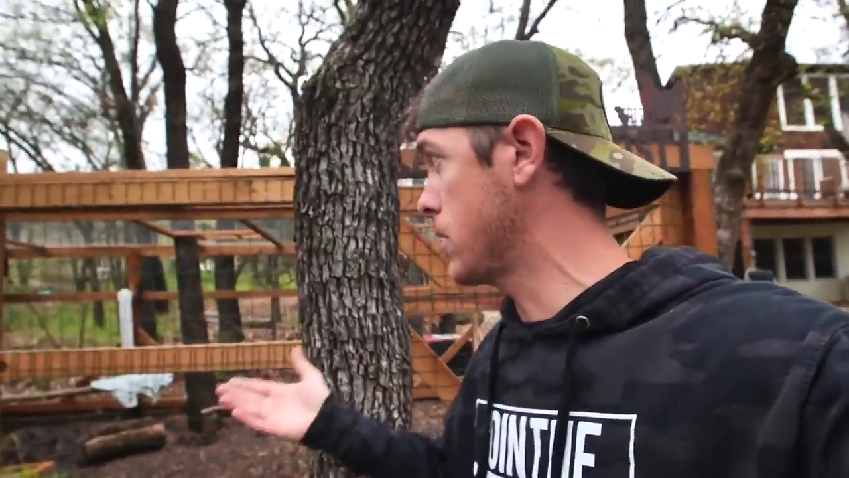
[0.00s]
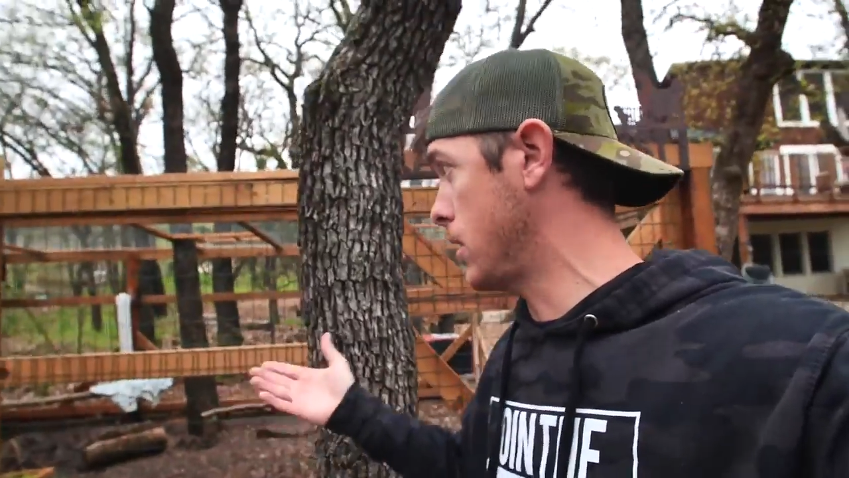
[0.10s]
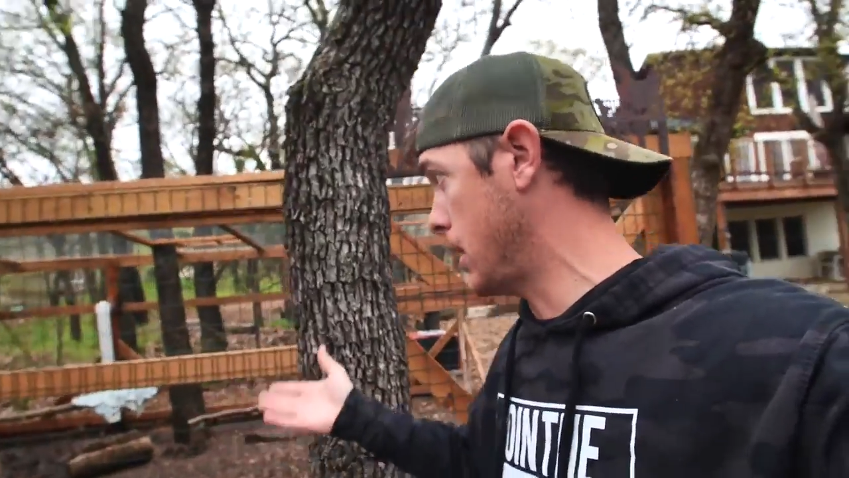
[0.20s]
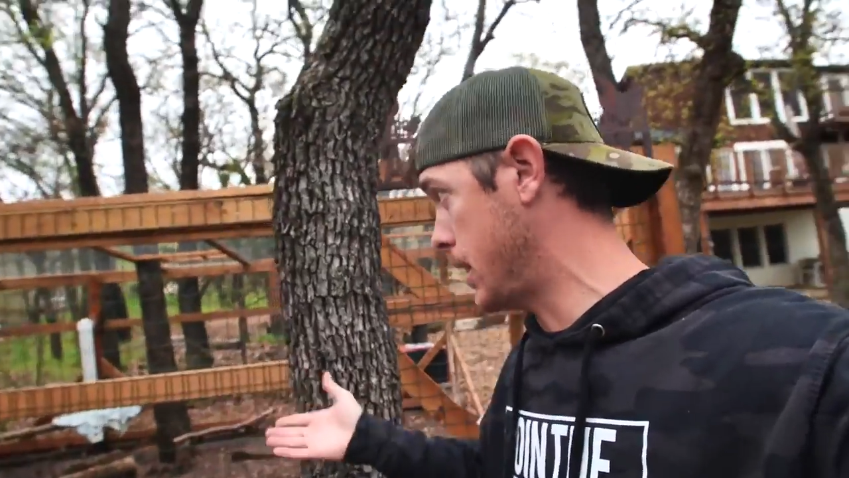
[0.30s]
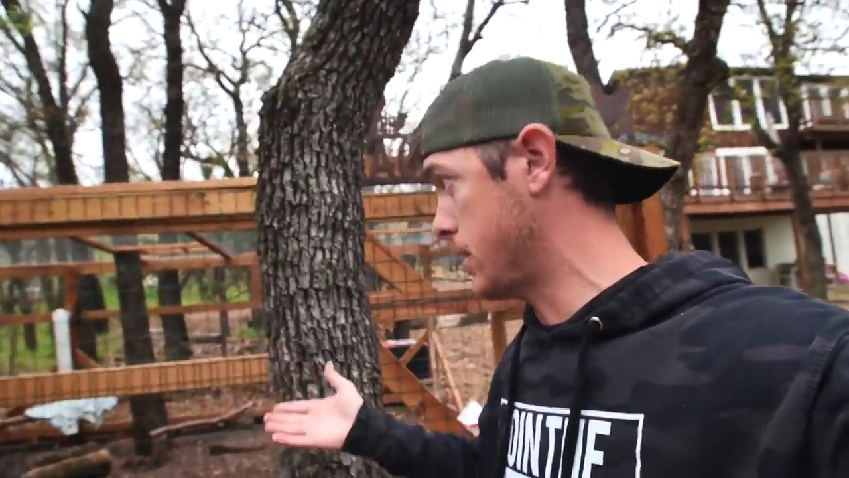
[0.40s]

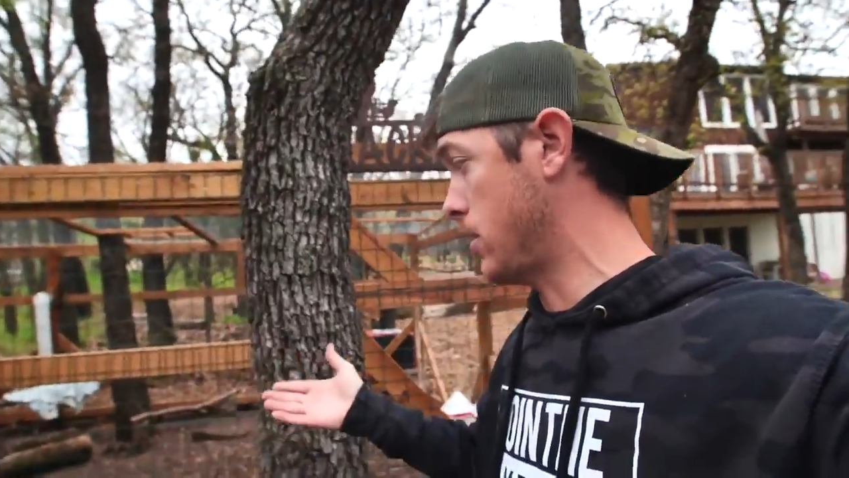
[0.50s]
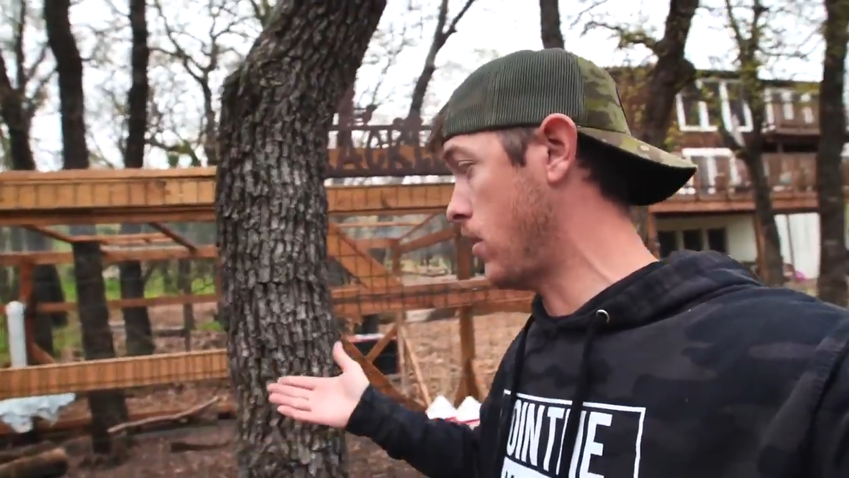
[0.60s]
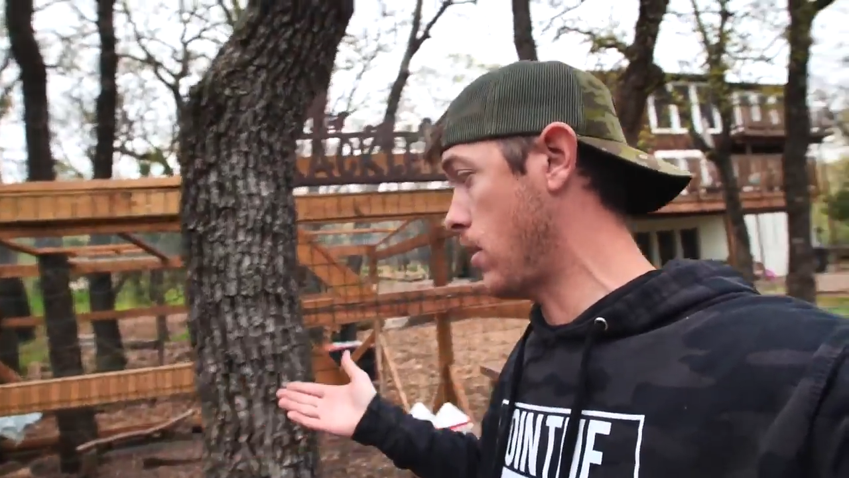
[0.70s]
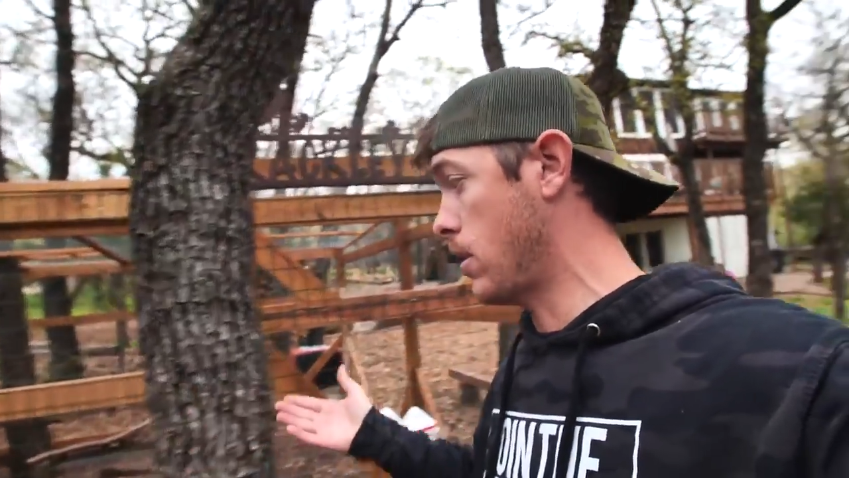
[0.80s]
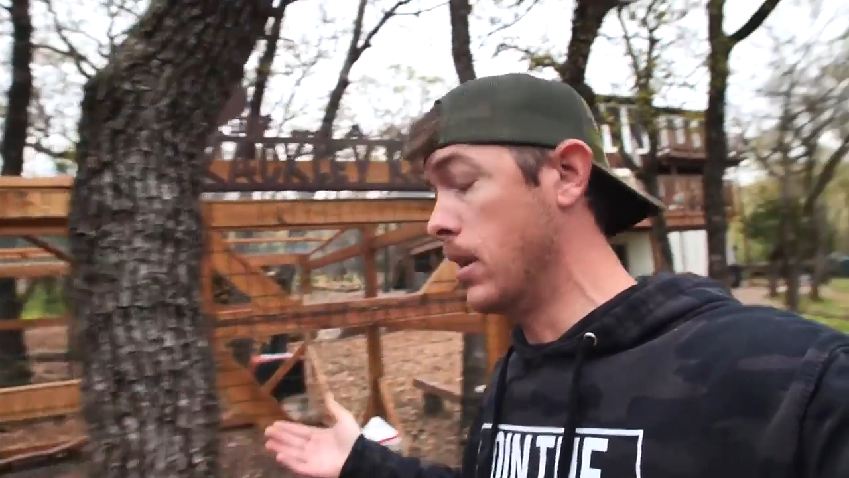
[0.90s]
collect
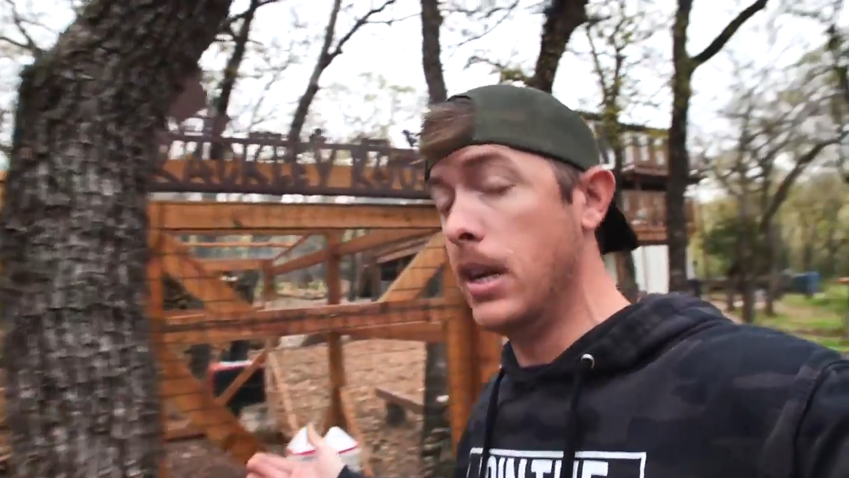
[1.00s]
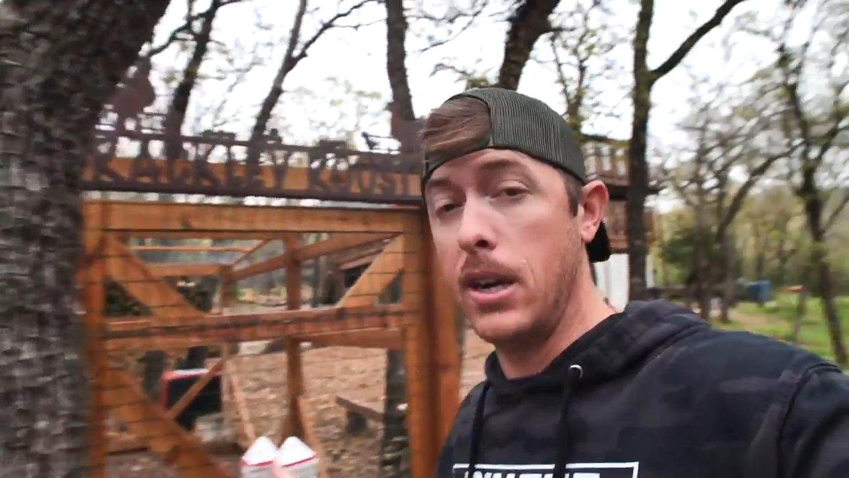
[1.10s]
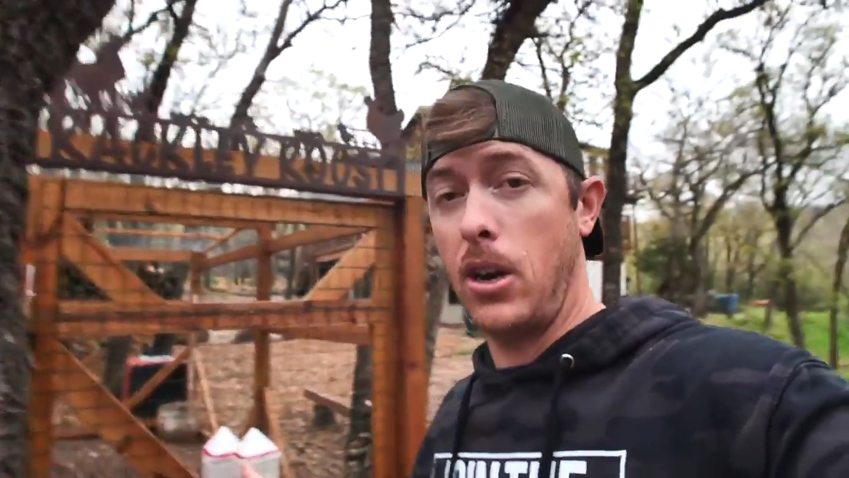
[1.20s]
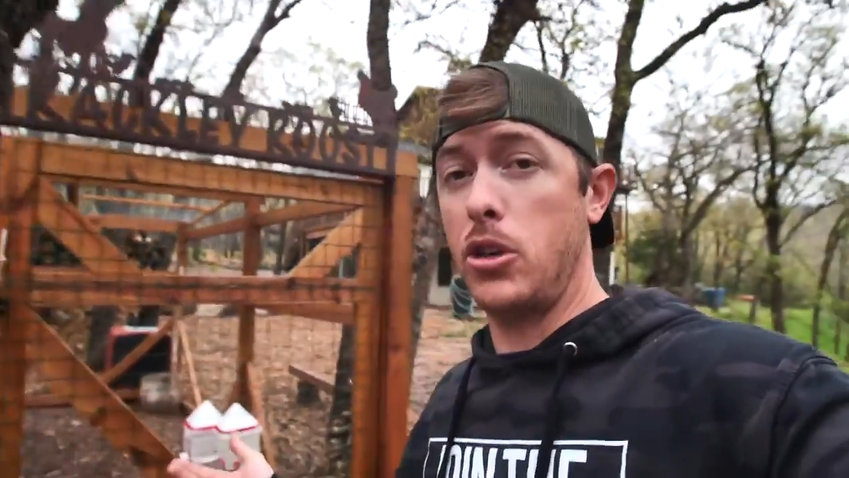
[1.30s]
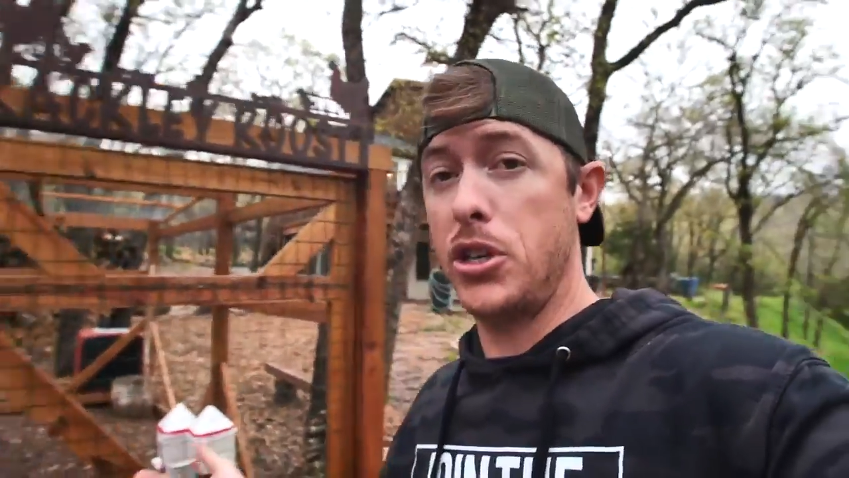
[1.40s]
our
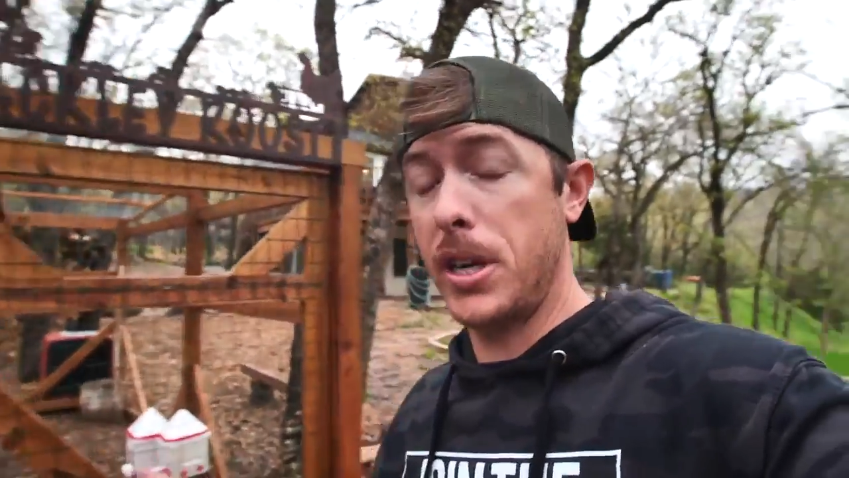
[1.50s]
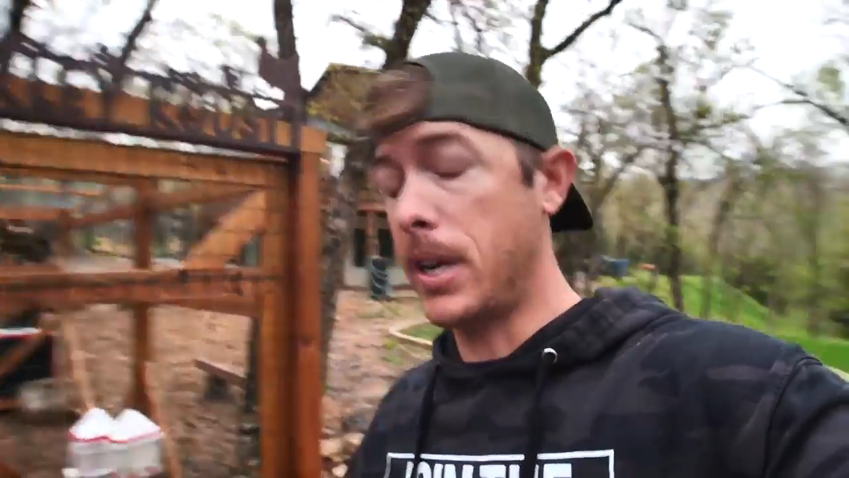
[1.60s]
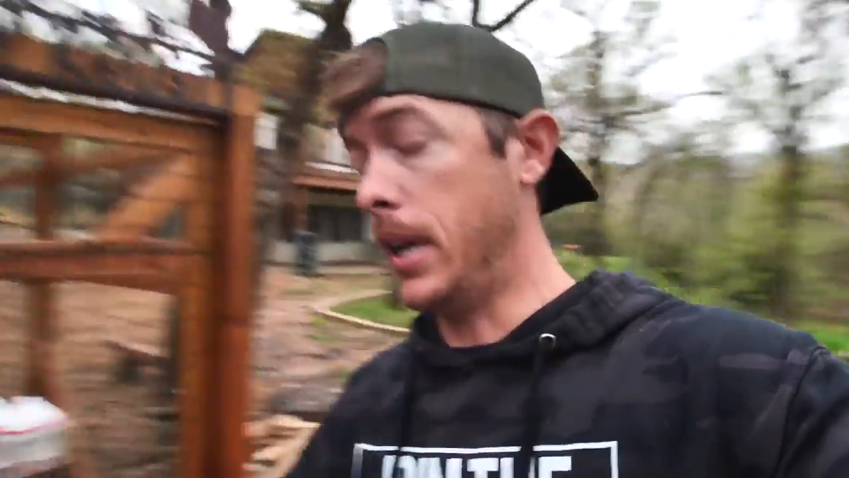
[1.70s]
chicken